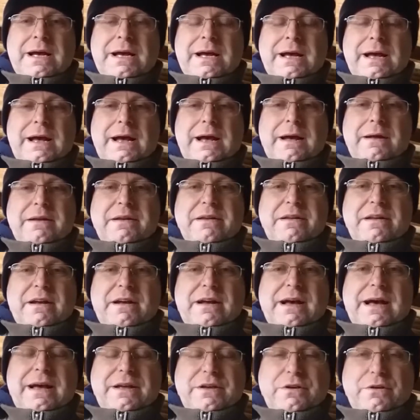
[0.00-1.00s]
and
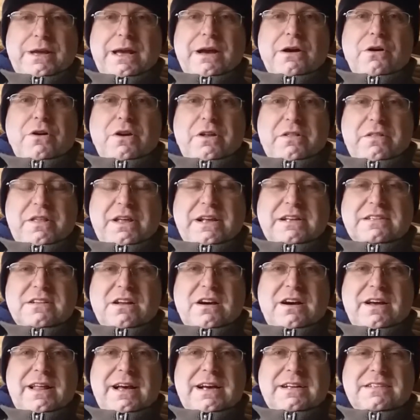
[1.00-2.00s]
how you get on and things
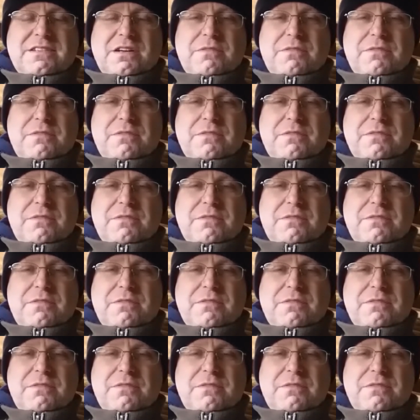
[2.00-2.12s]
like that.